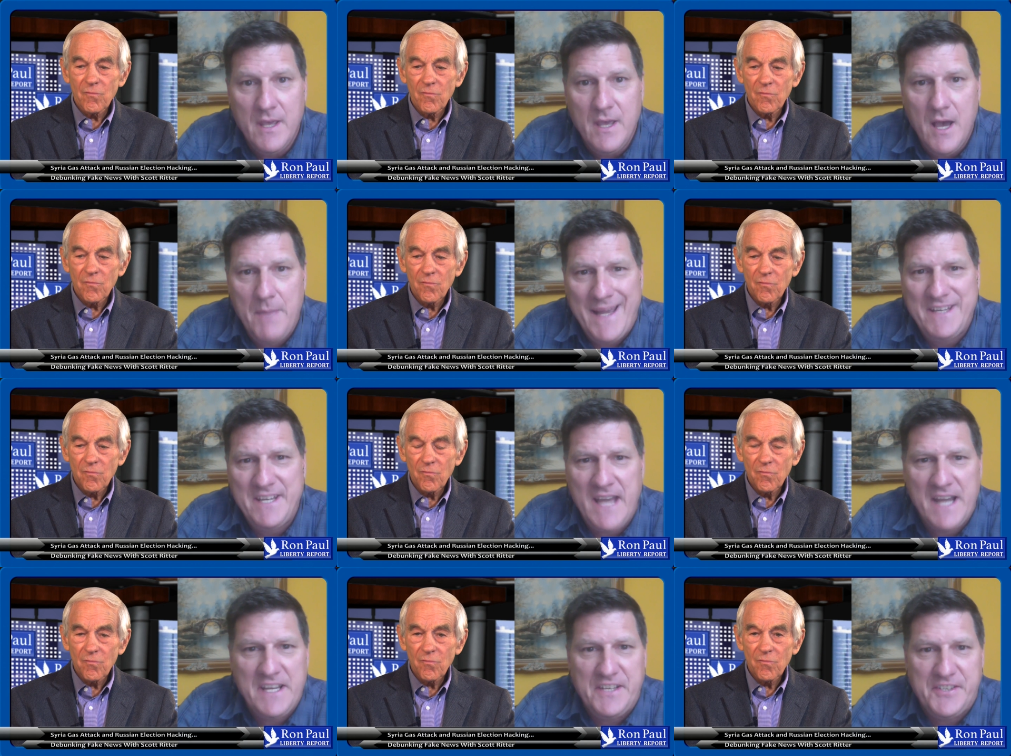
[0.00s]
Speaker 1: Uh, by
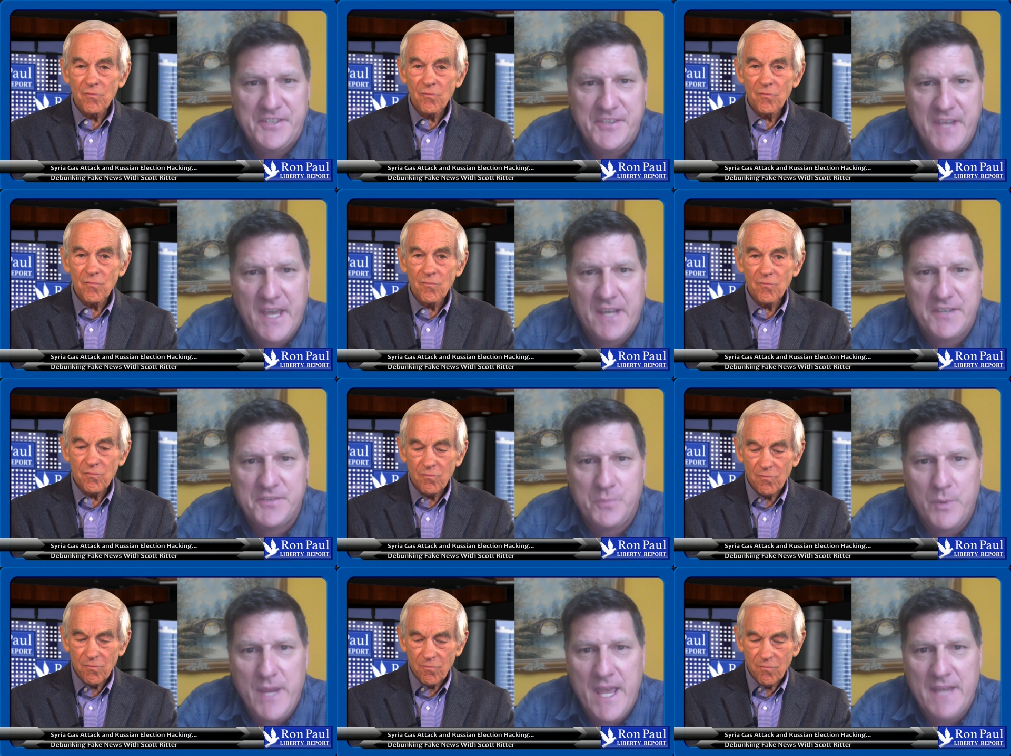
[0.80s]

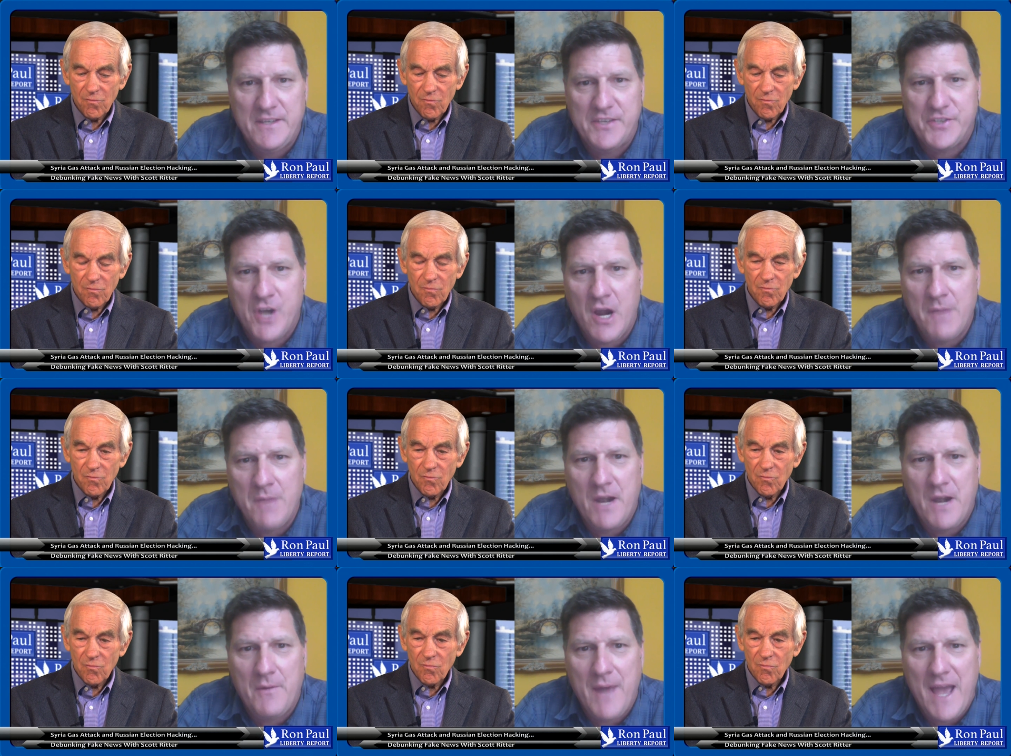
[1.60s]
1996, we had
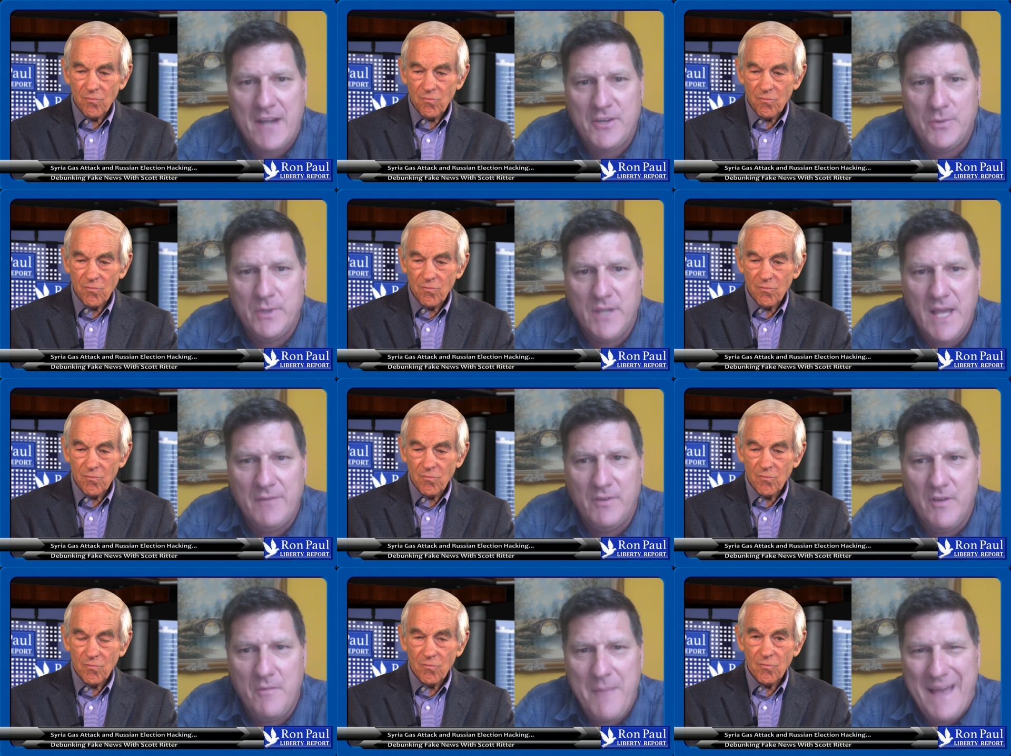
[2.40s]
disarmed Iraq to a
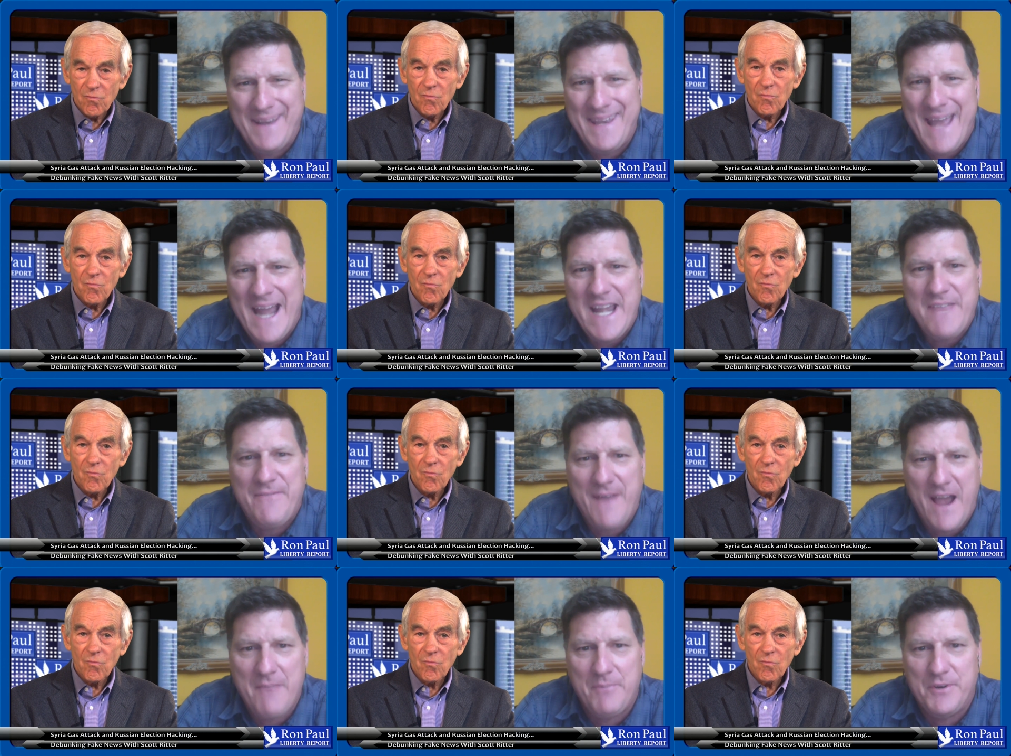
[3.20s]
level of about
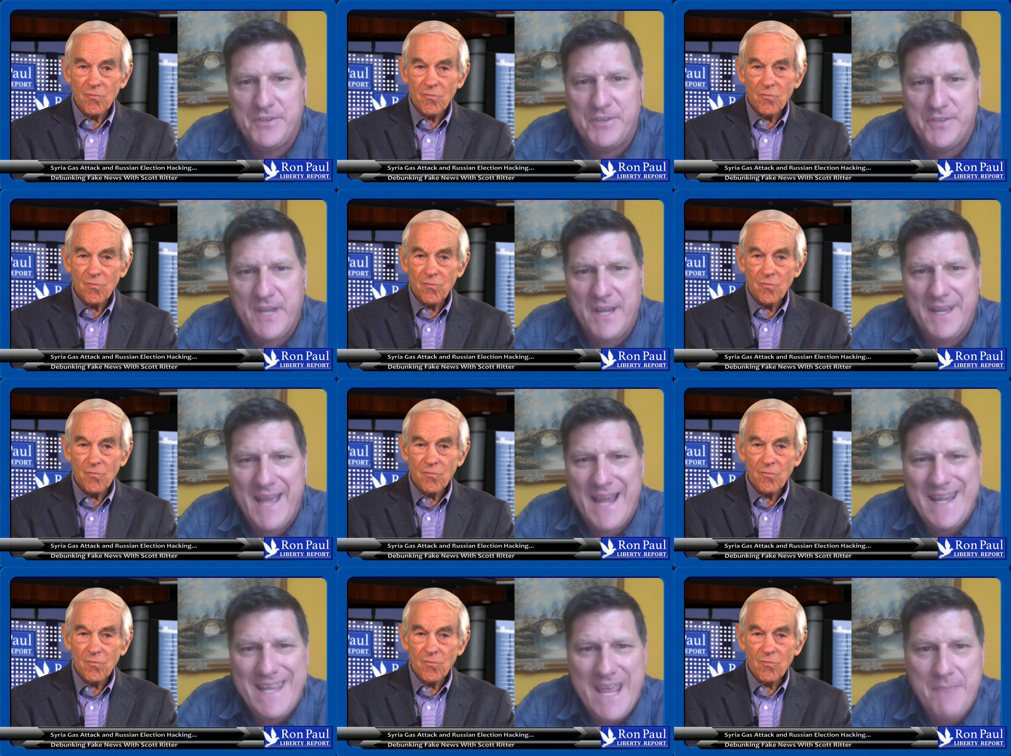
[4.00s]
95%,
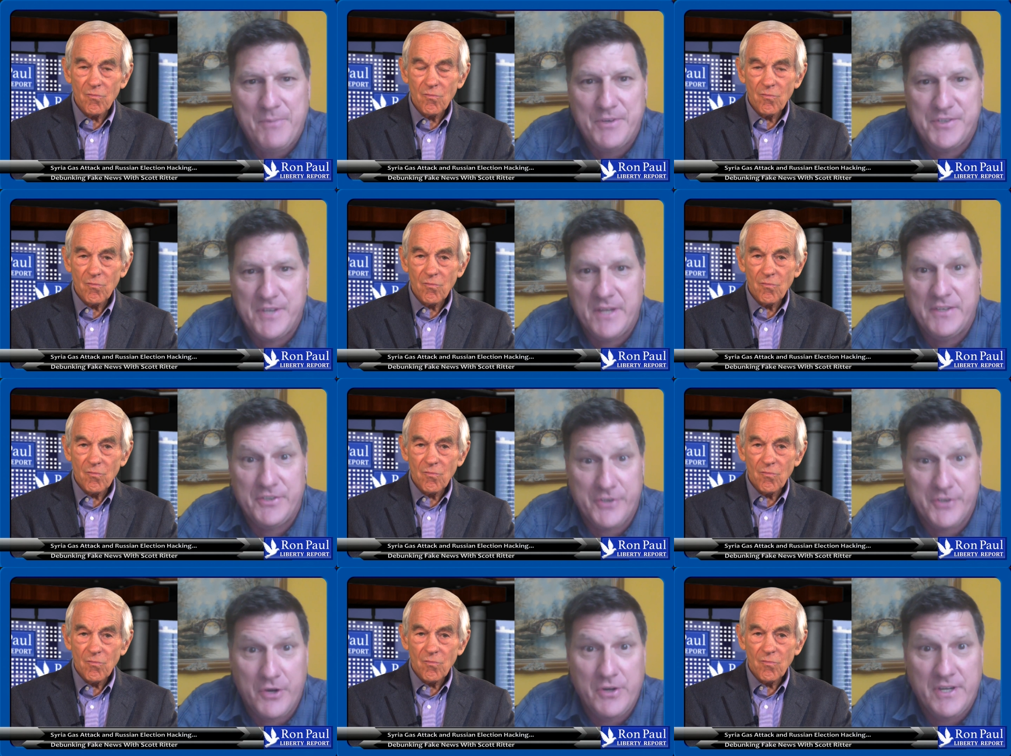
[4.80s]
98%
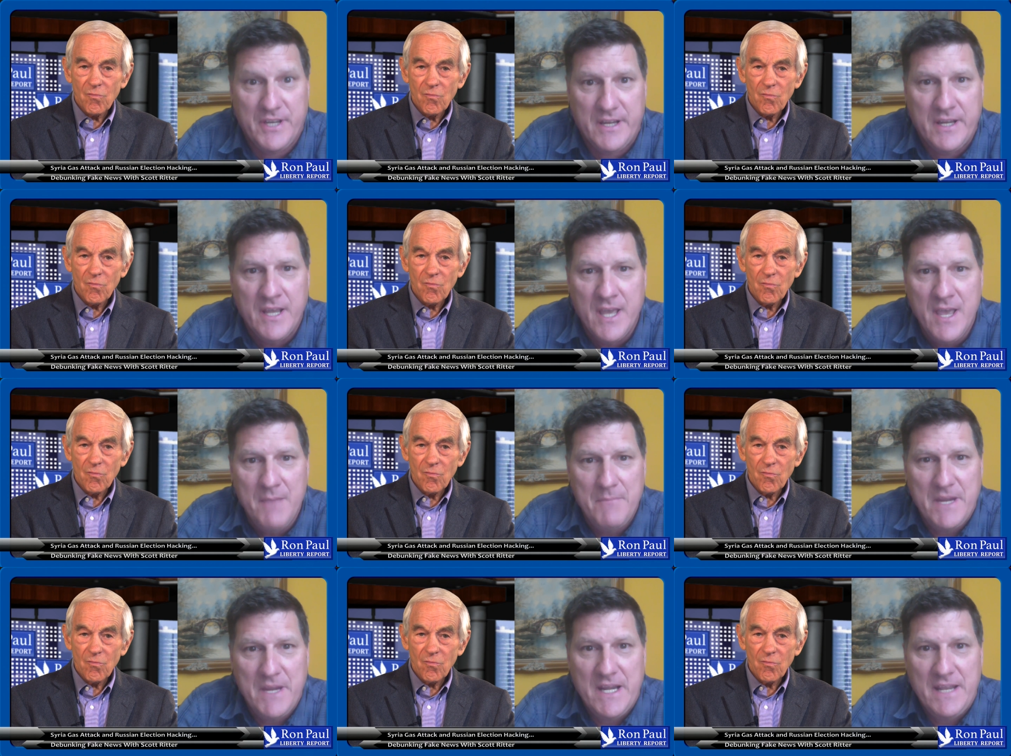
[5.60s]
certainty,
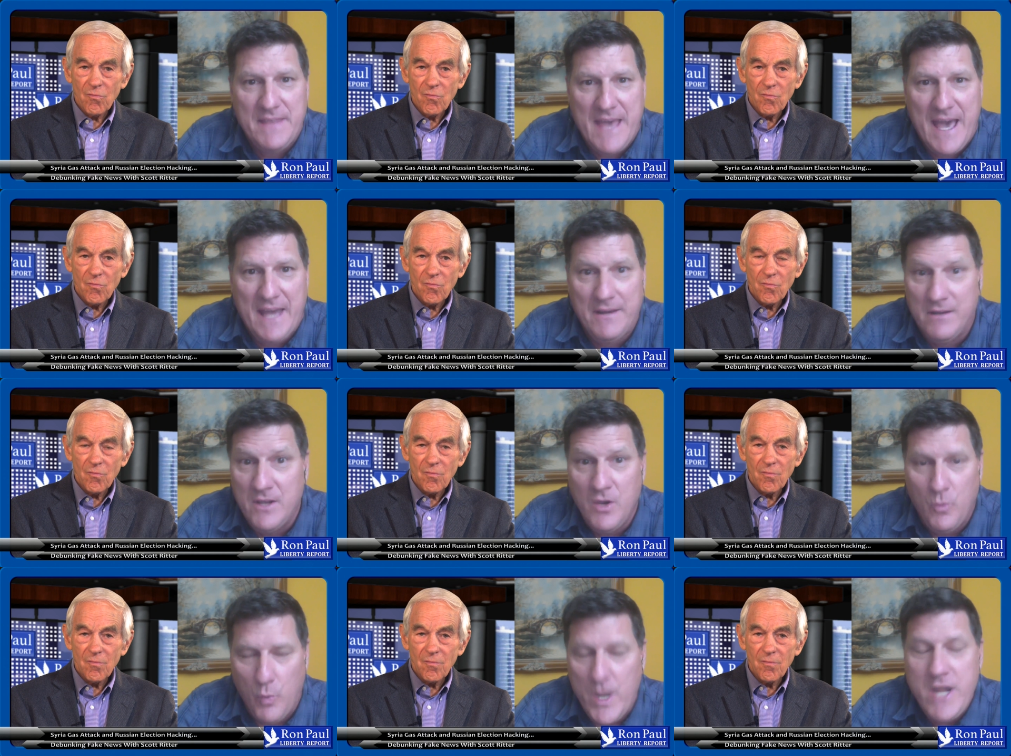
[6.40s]
meaning that
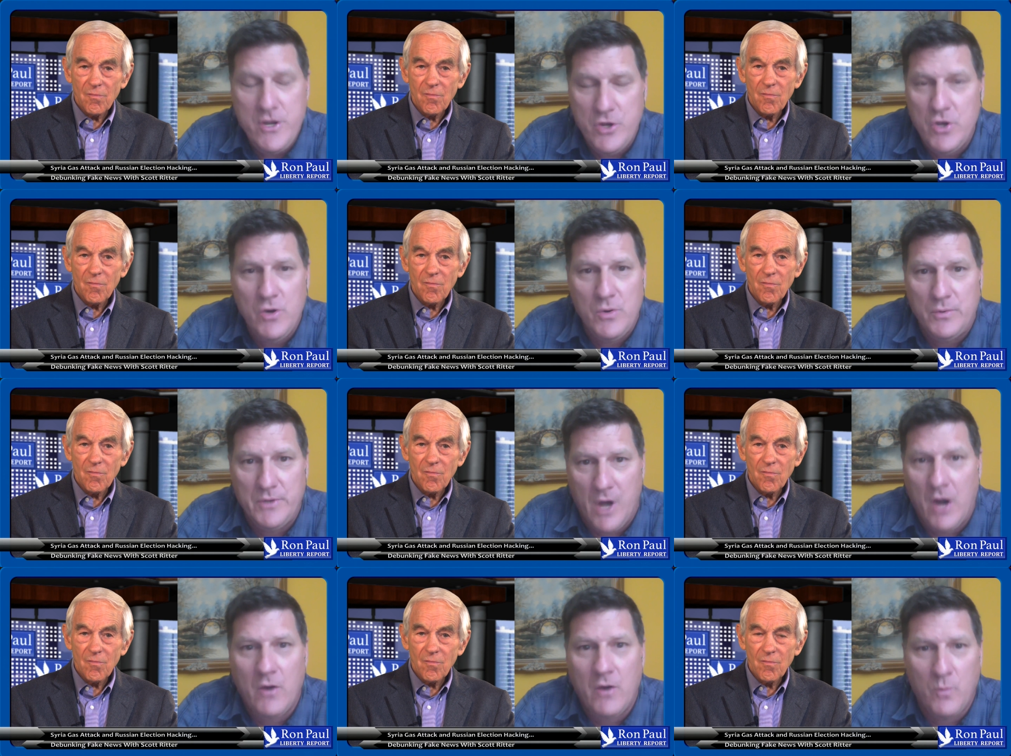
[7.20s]
we knew
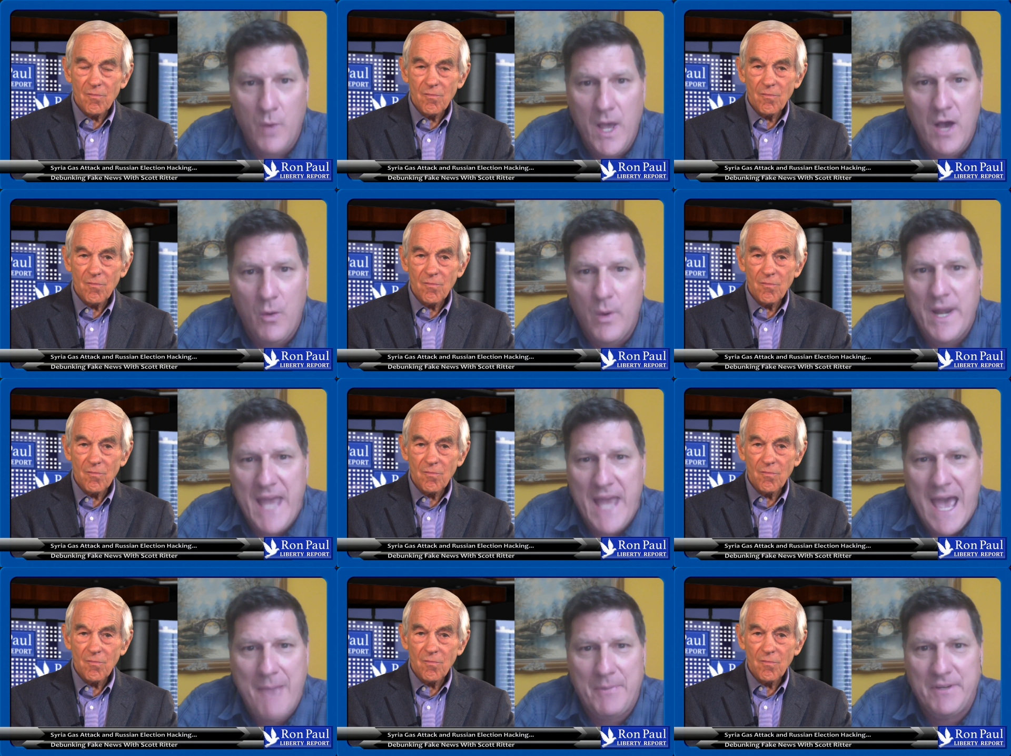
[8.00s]
darn well what
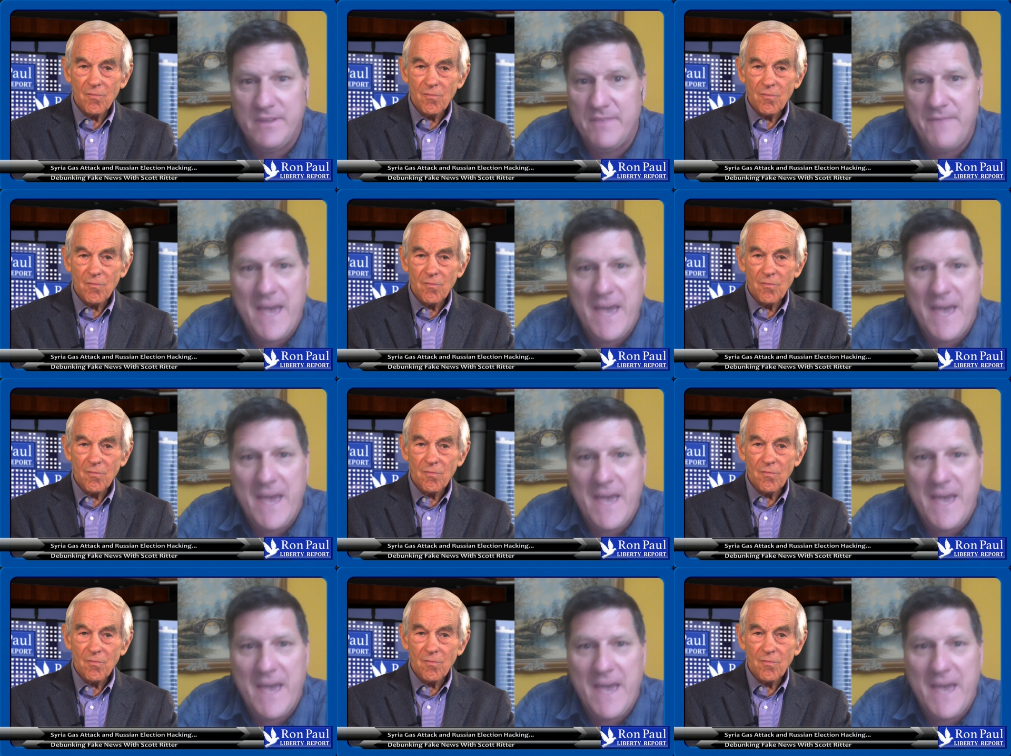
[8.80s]
happened to the vast